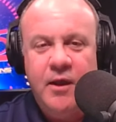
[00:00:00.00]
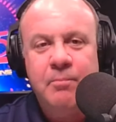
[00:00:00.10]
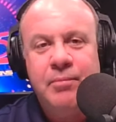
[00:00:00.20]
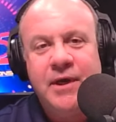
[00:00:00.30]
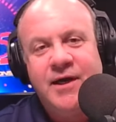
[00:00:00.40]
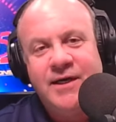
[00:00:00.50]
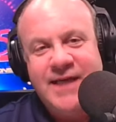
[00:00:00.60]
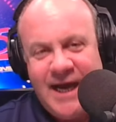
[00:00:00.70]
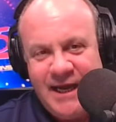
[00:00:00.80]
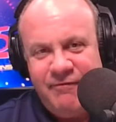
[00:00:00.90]
because
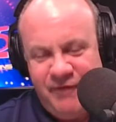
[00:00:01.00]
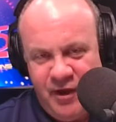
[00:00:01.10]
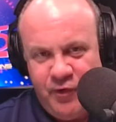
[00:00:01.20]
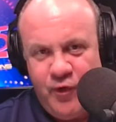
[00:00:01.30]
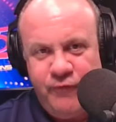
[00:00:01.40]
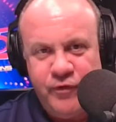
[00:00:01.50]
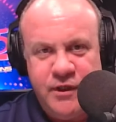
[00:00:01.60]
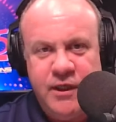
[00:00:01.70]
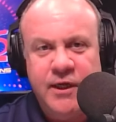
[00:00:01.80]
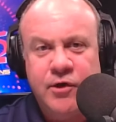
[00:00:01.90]
I have found over the
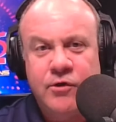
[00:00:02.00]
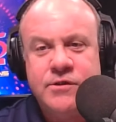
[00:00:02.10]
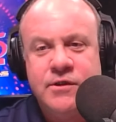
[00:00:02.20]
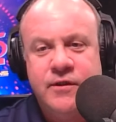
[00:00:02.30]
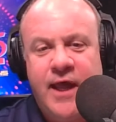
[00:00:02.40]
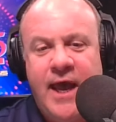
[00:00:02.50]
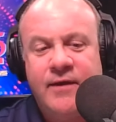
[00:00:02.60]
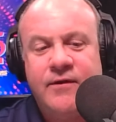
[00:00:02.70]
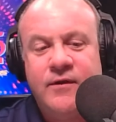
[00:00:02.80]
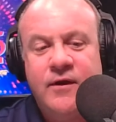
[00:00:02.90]
years
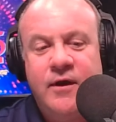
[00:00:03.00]
that